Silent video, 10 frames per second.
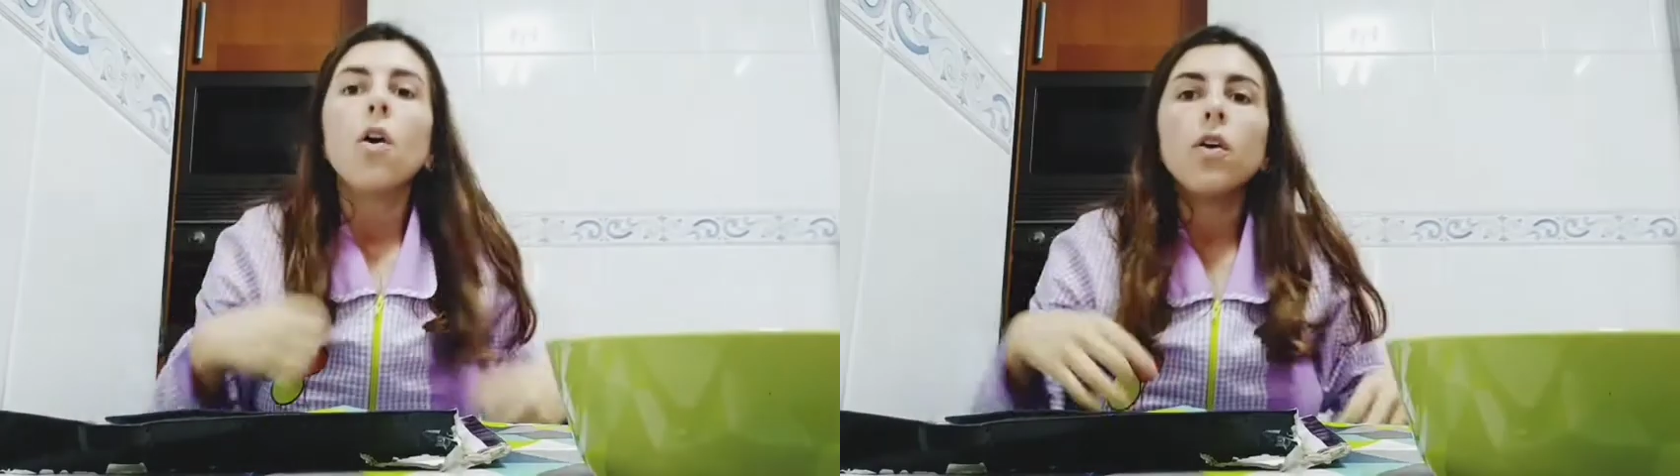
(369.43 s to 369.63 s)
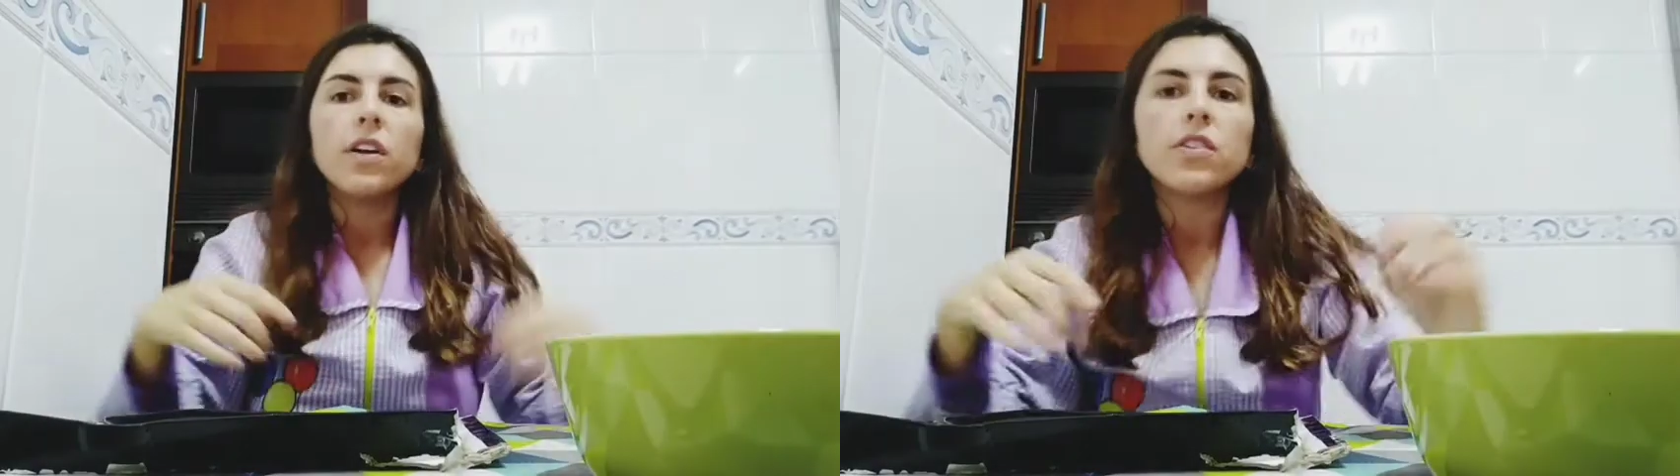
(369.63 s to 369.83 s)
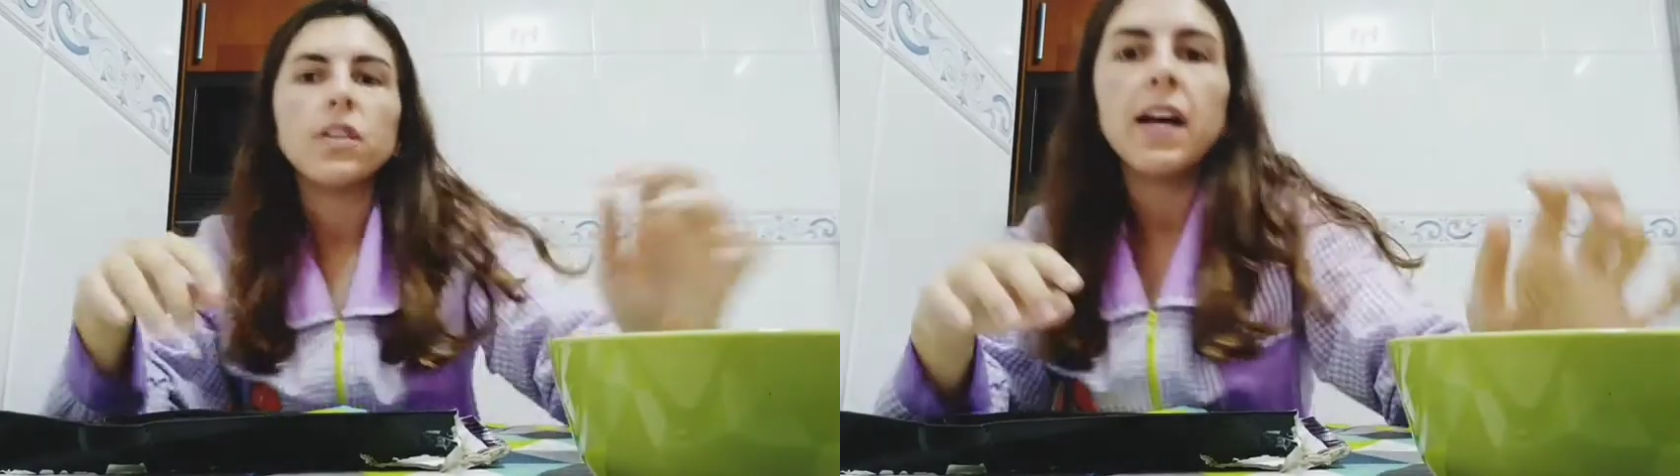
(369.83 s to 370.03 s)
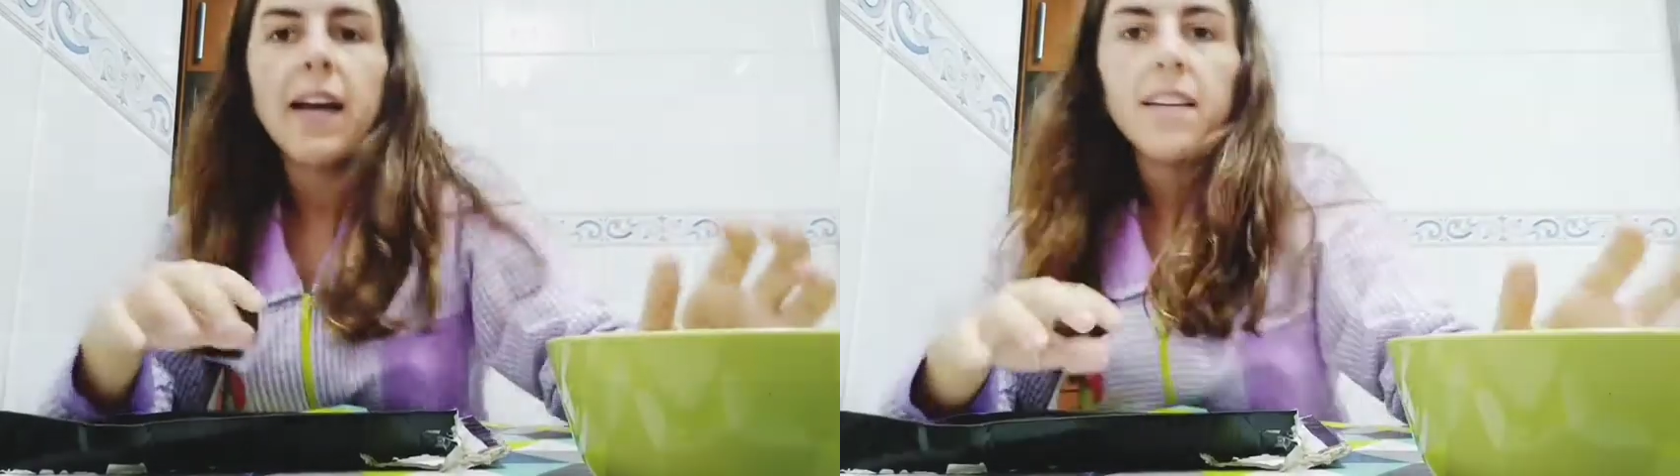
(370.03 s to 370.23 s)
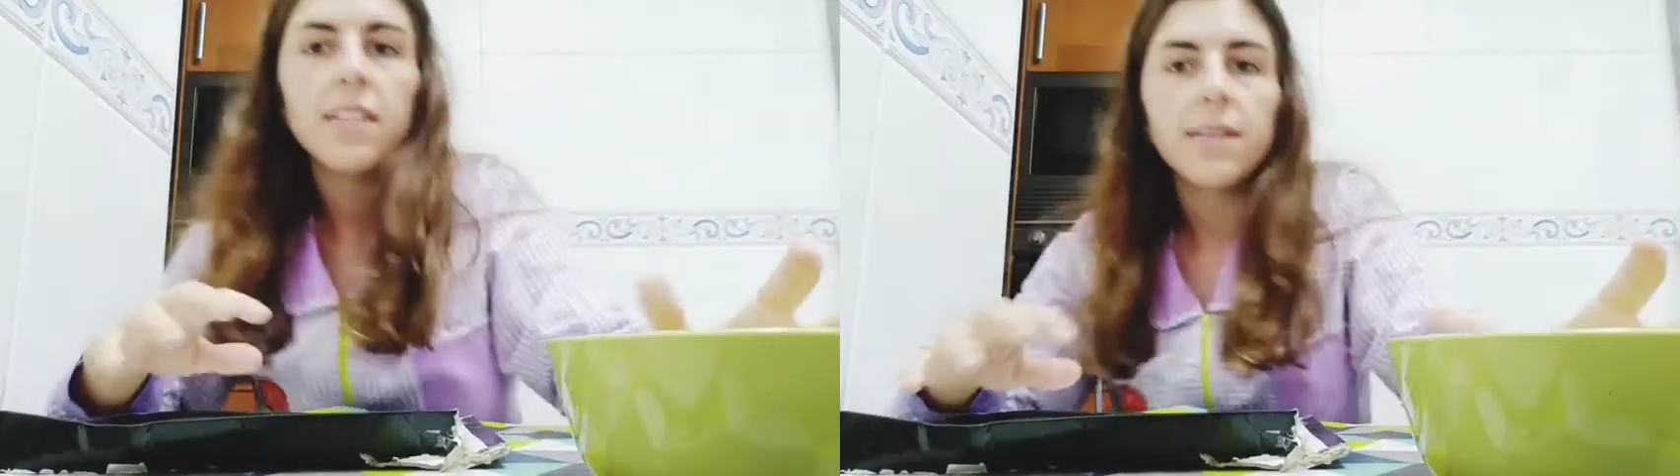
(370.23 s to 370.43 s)
Okay, so
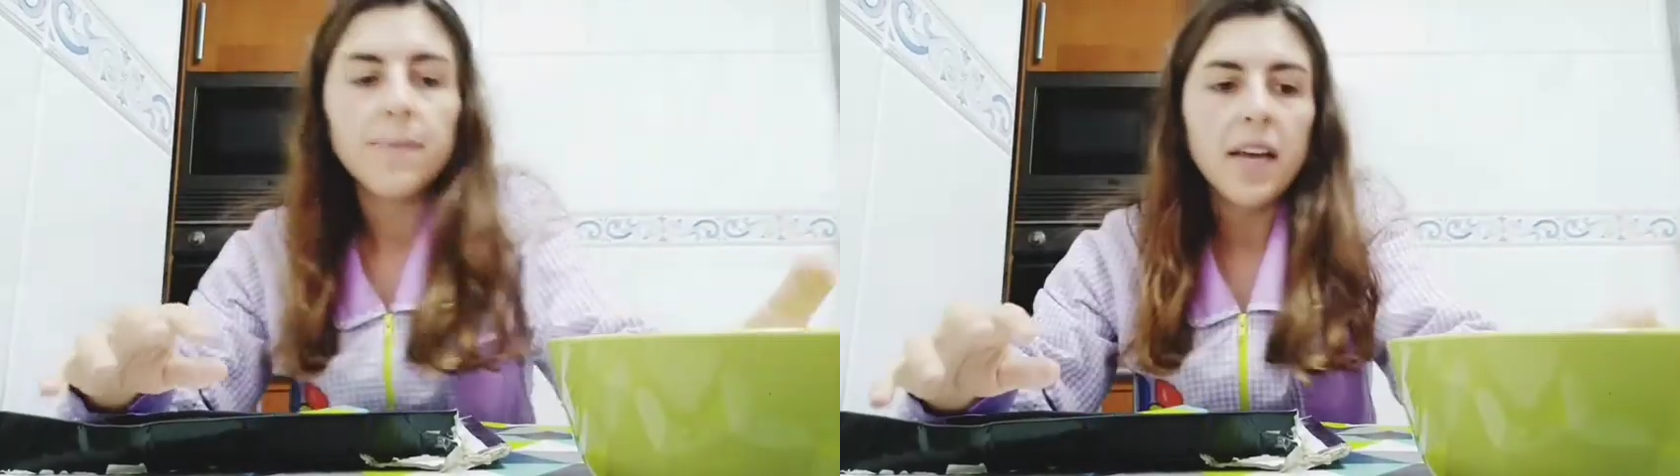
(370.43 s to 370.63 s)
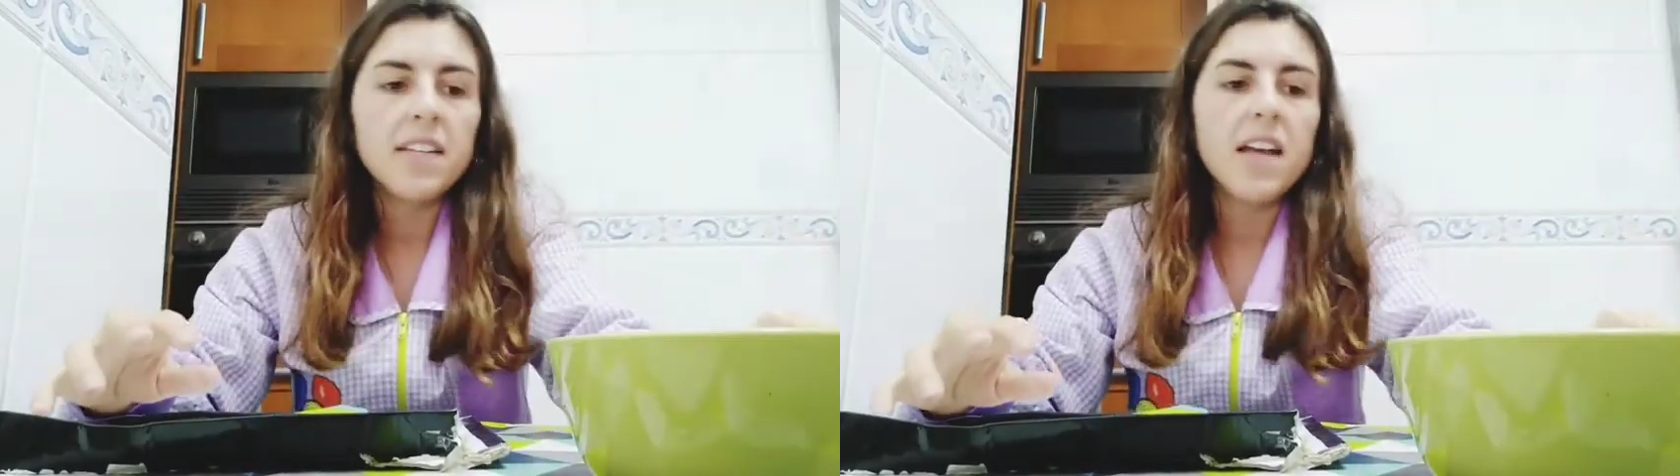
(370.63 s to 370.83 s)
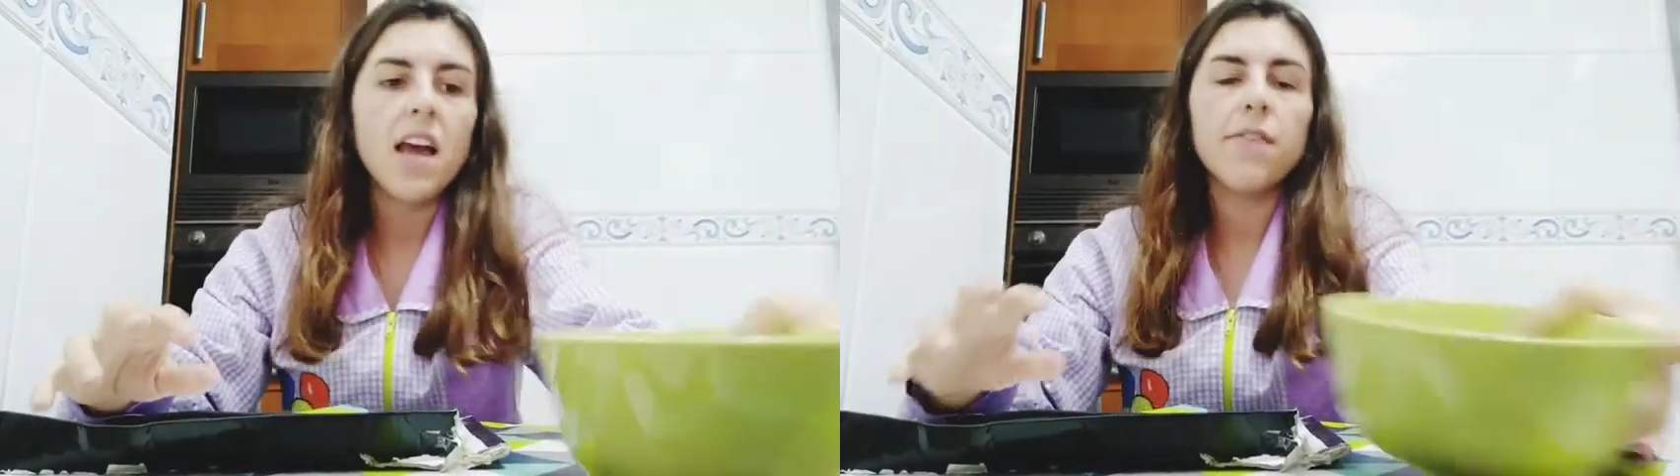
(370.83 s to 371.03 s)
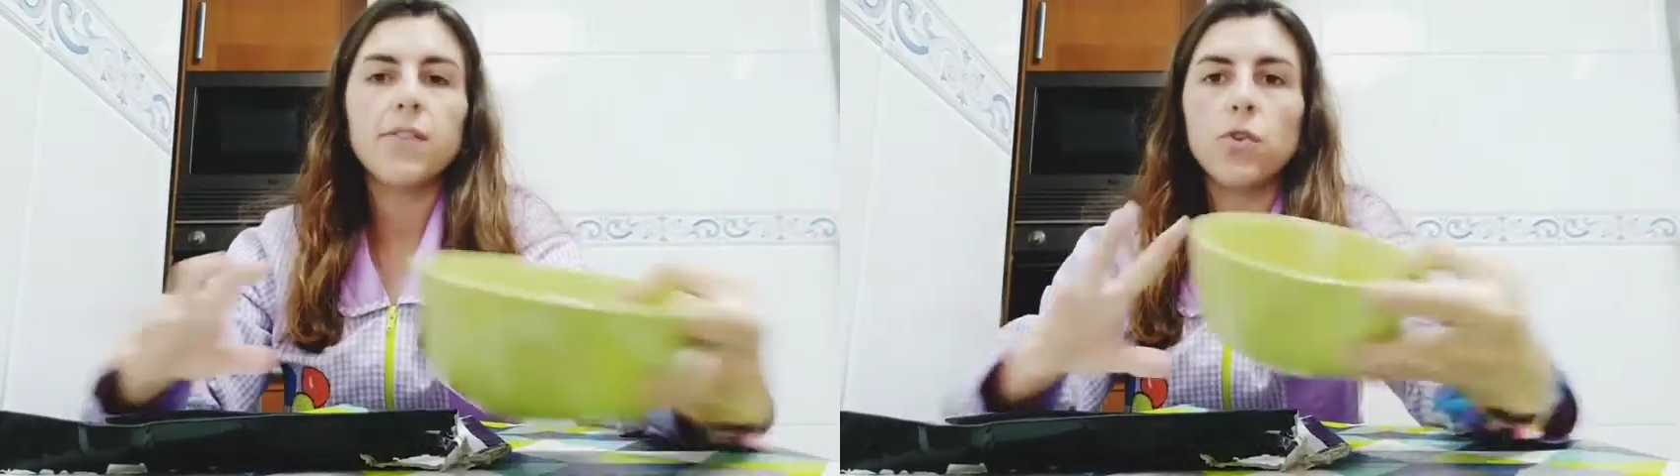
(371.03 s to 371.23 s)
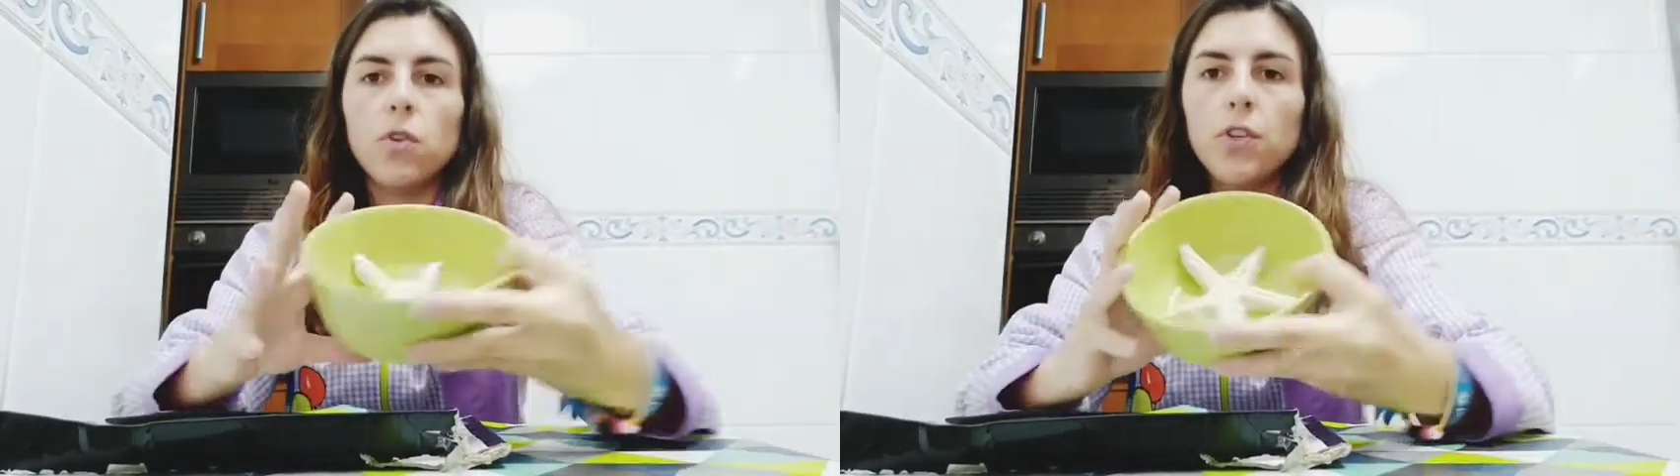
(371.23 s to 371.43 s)
guys, as I
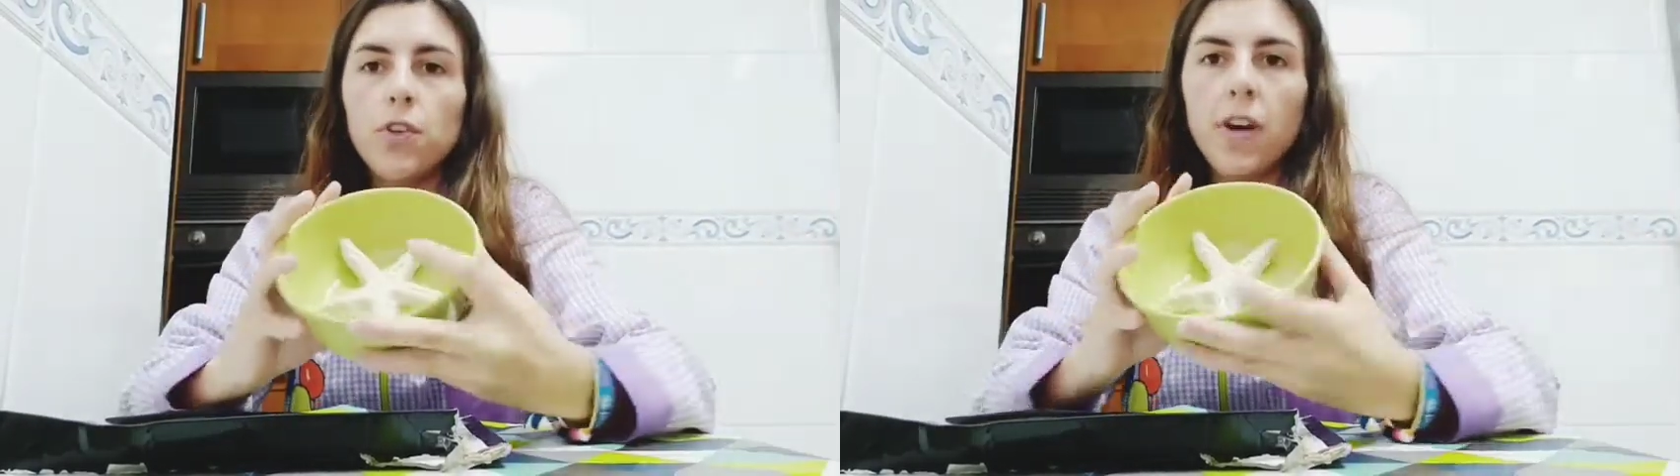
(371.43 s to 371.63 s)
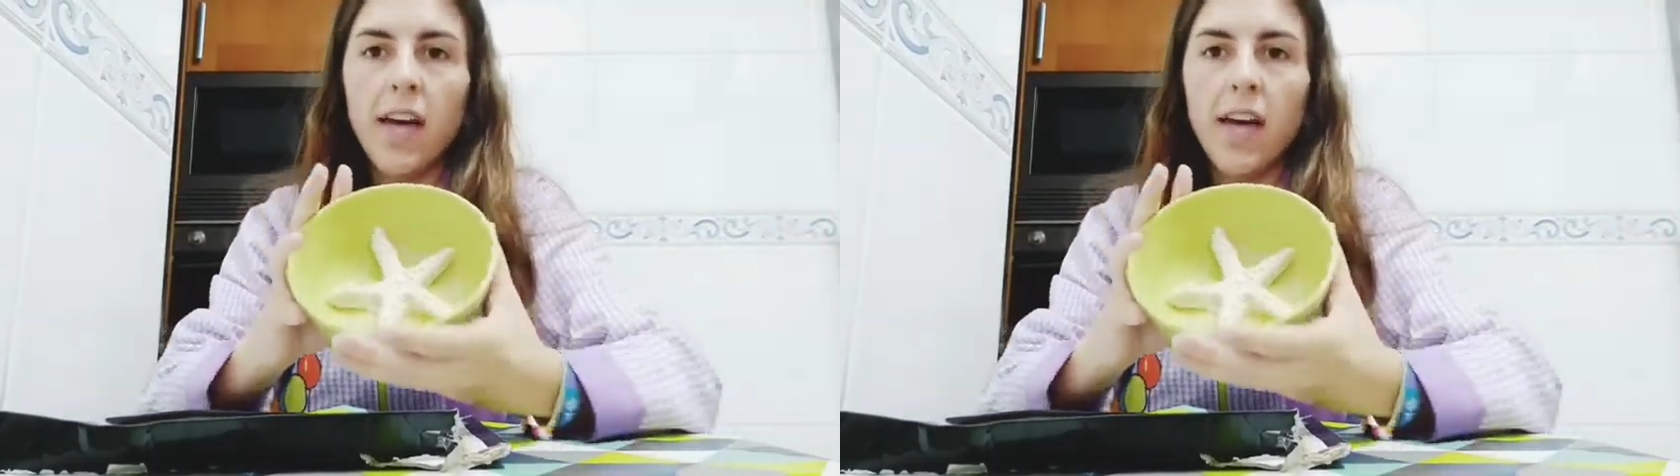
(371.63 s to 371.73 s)
have told you,